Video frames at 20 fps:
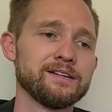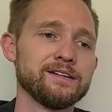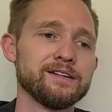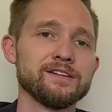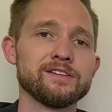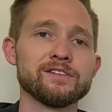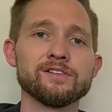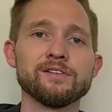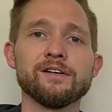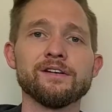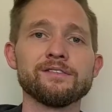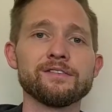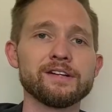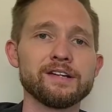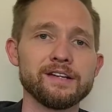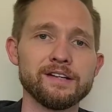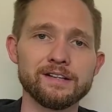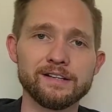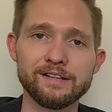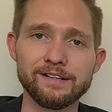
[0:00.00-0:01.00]
So over
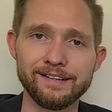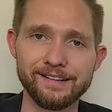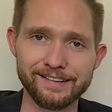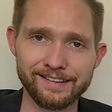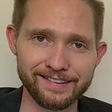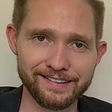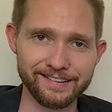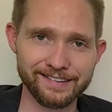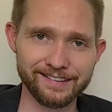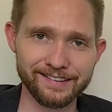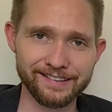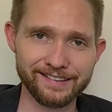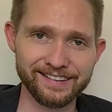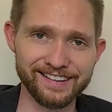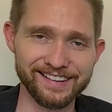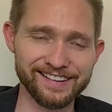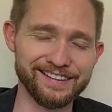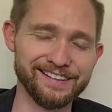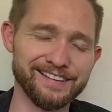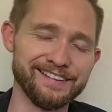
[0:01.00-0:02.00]
here,
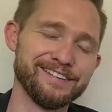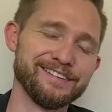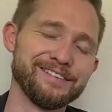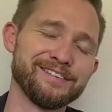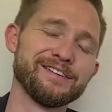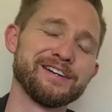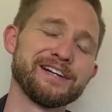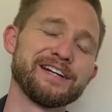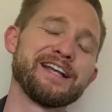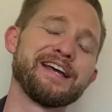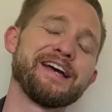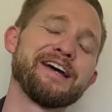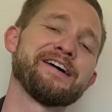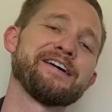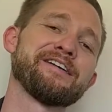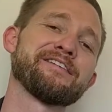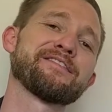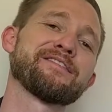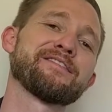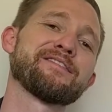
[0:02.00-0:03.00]
we're going to
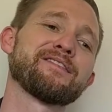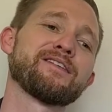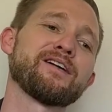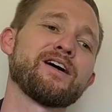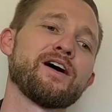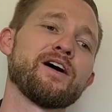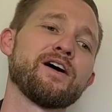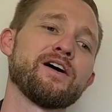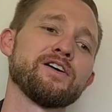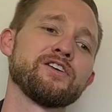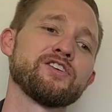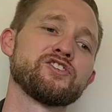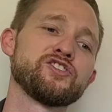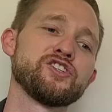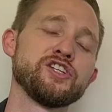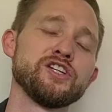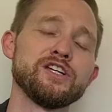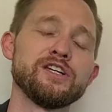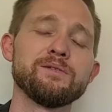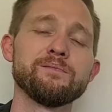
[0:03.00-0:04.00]
have our
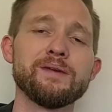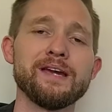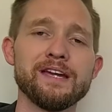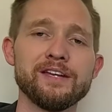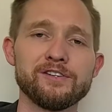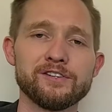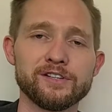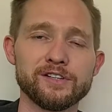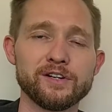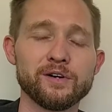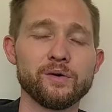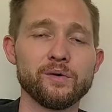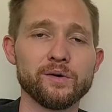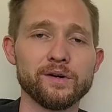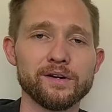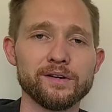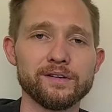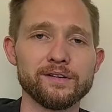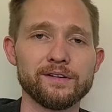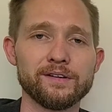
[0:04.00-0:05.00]
G major
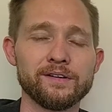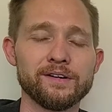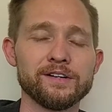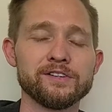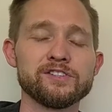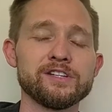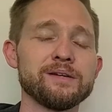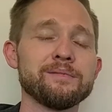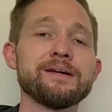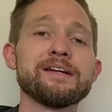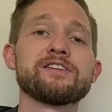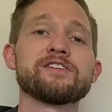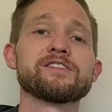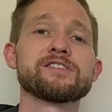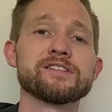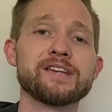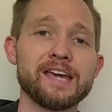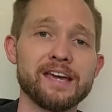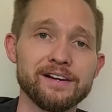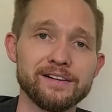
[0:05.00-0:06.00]
chord, or G major
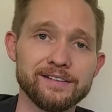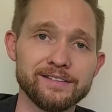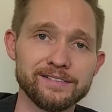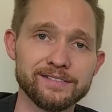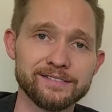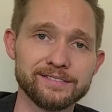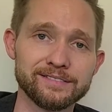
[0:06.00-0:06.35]
scale.